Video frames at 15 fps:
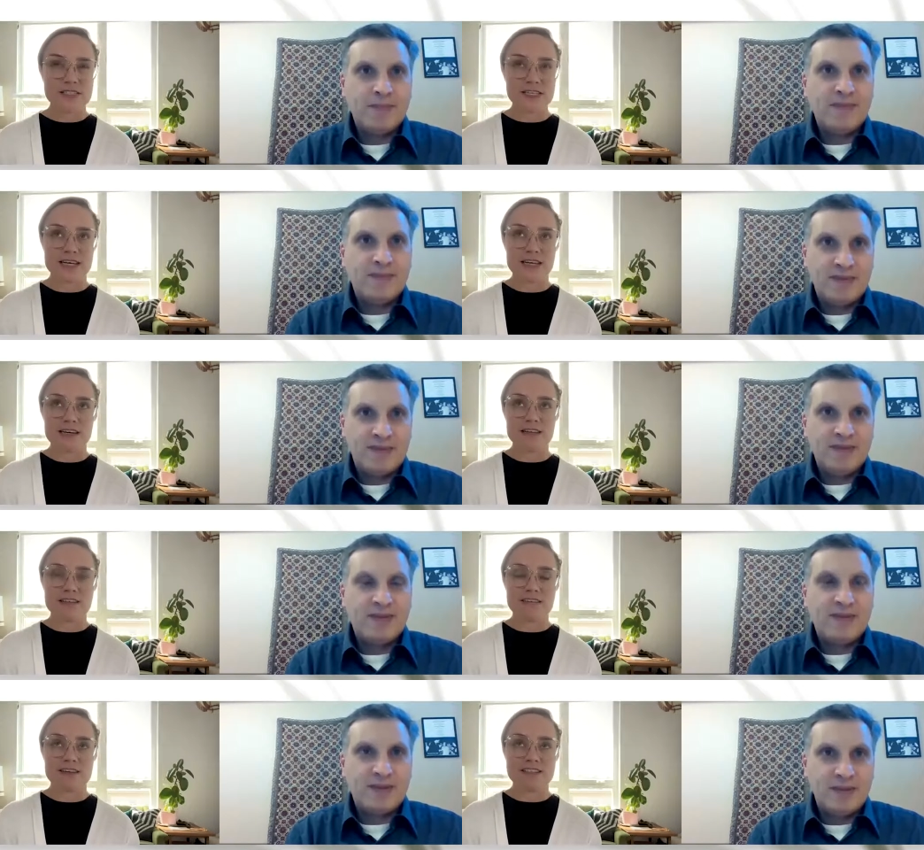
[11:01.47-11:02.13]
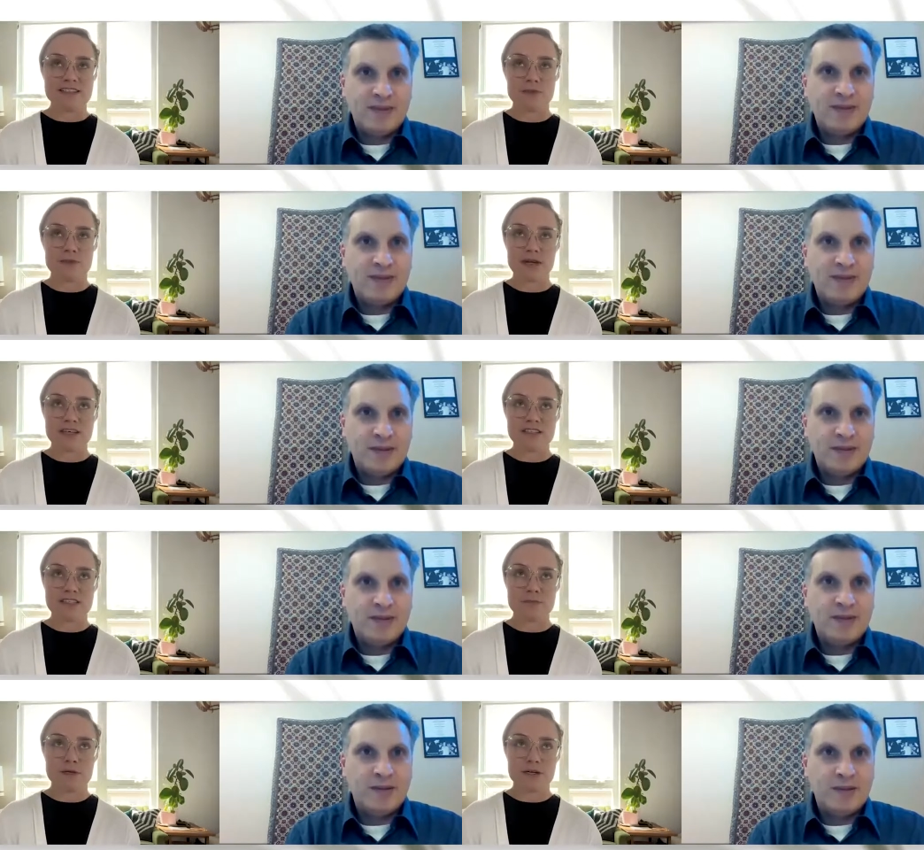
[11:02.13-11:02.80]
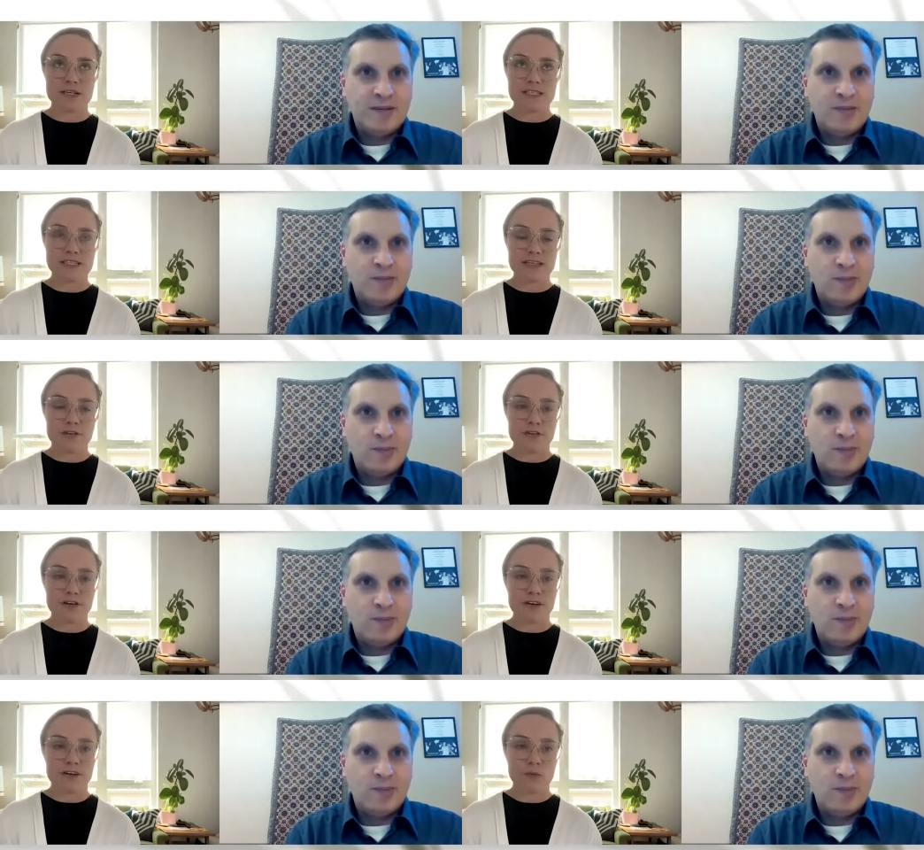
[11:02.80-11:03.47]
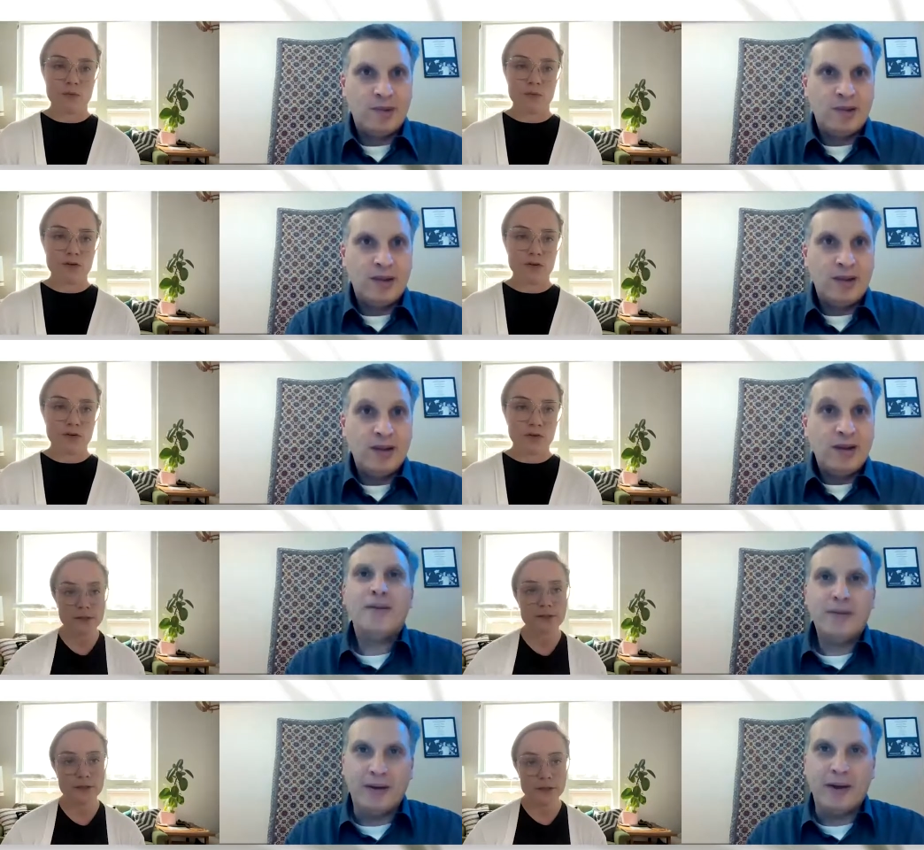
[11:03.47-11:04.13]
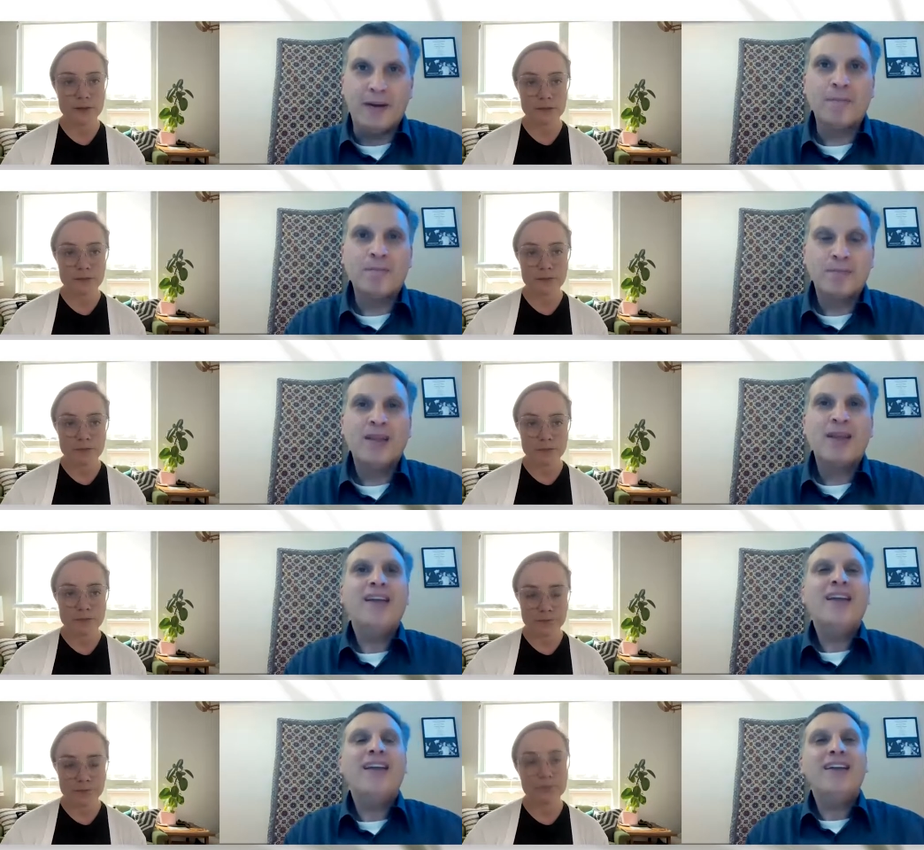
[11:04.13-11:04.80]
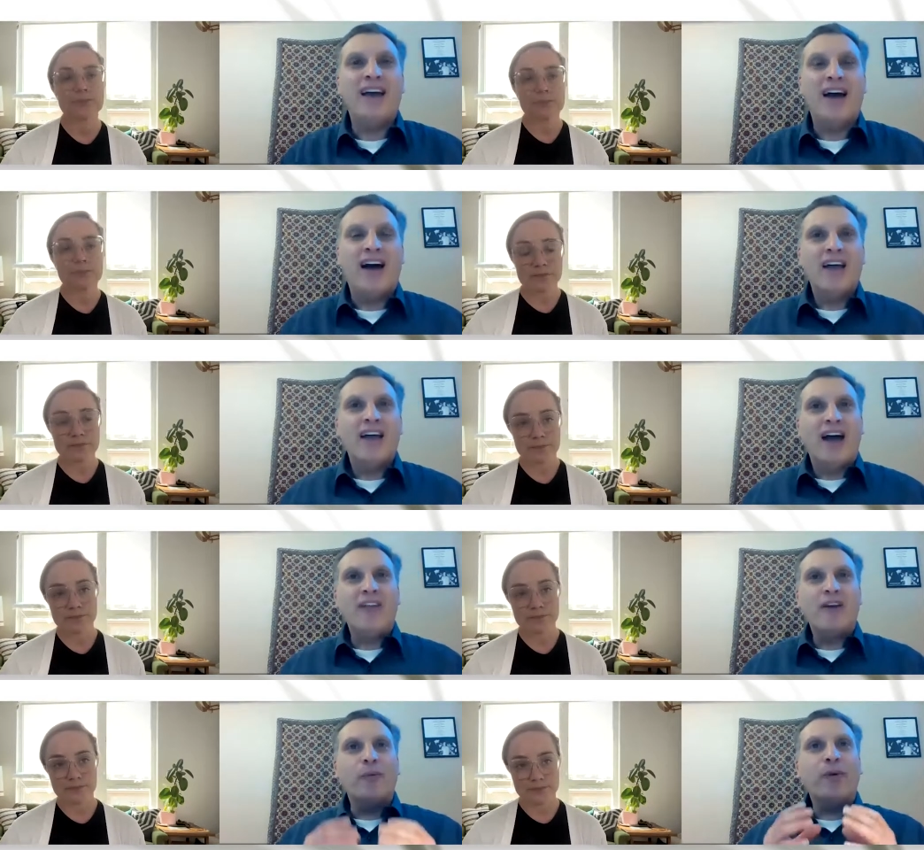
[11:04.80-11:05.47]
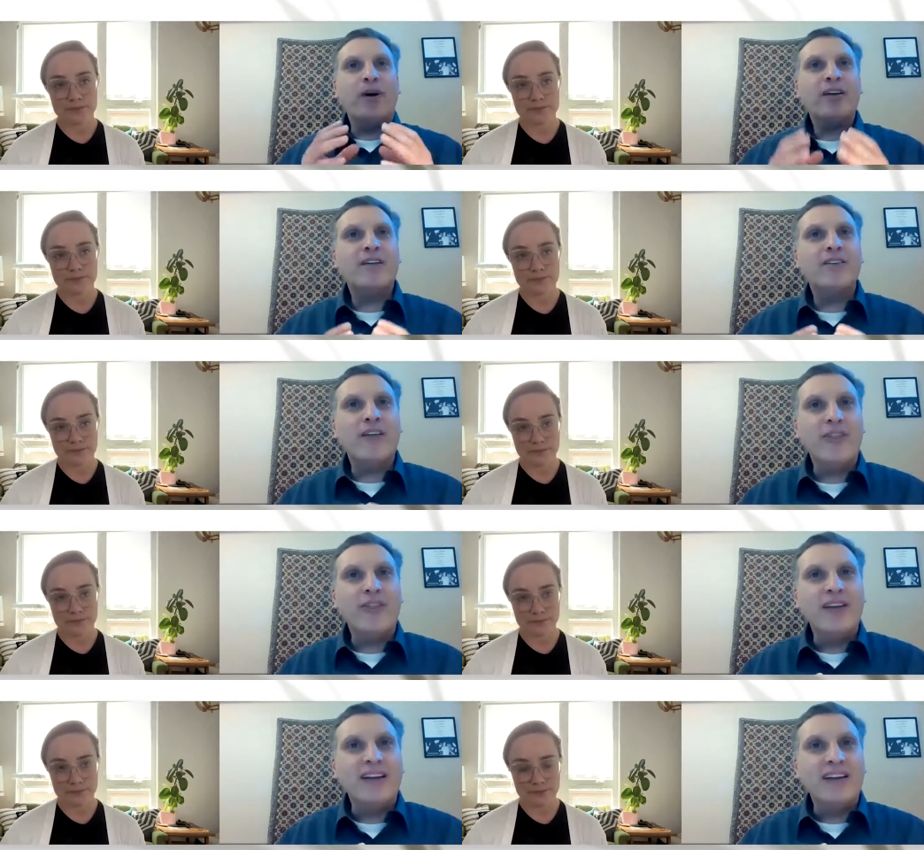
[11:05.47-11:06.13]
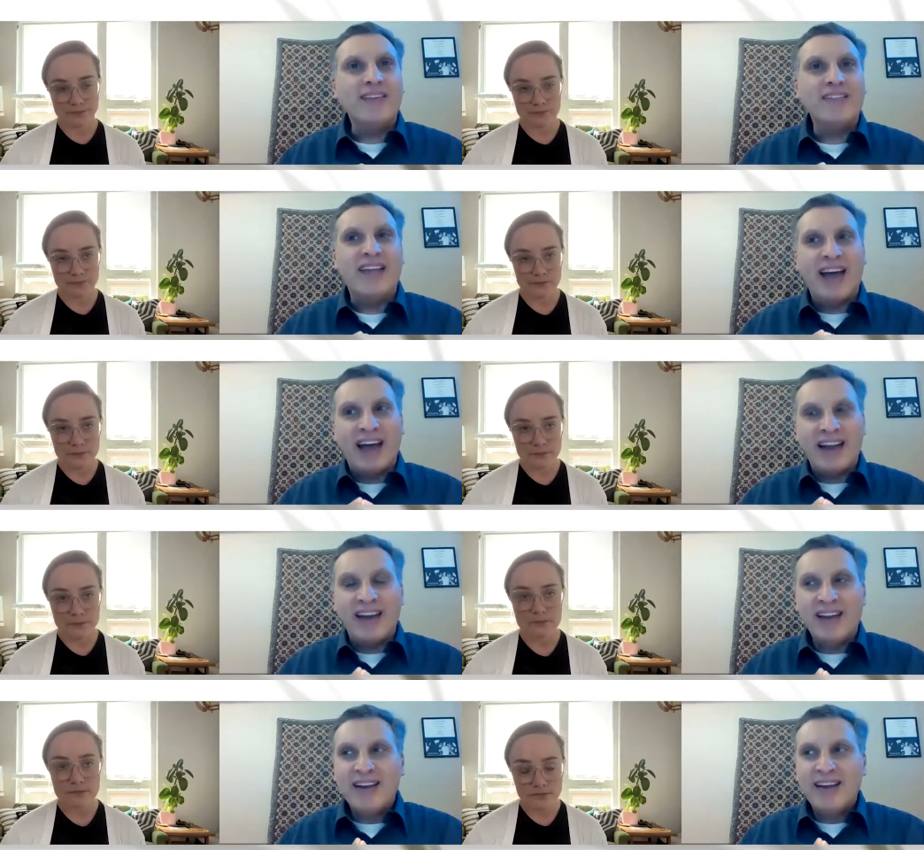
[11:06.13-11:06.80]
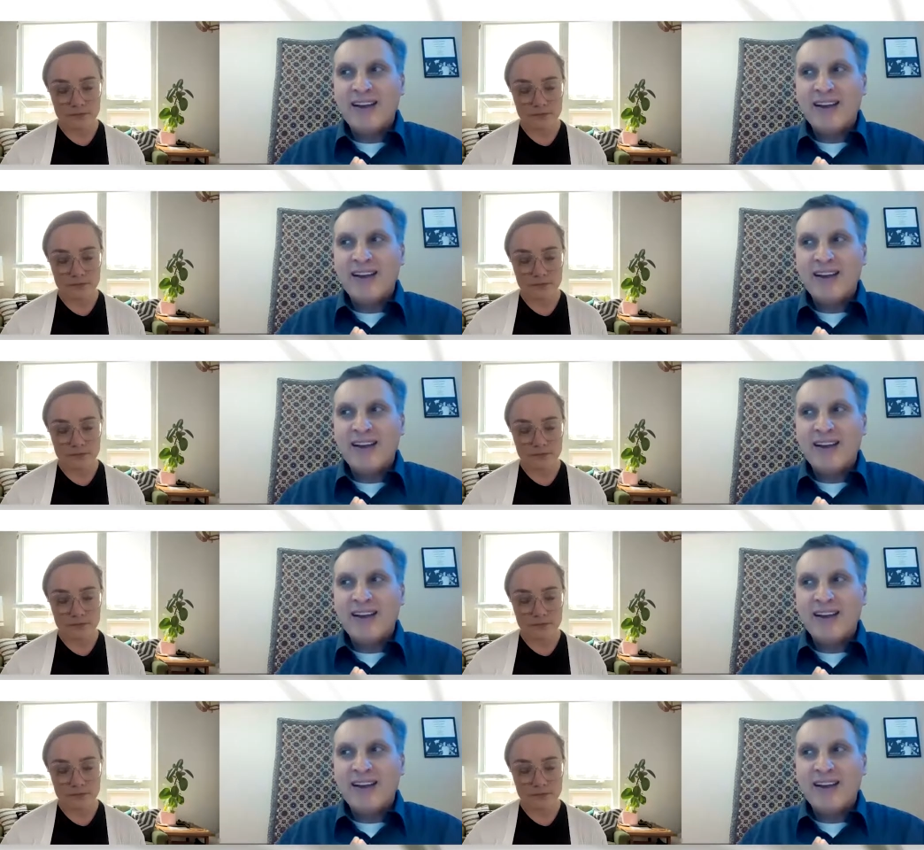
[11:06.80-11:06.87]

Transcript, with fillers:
Speaker 1: and things that we experience in the everyday world. Yeah.
Speaker 2: Yeah. I think one of the things that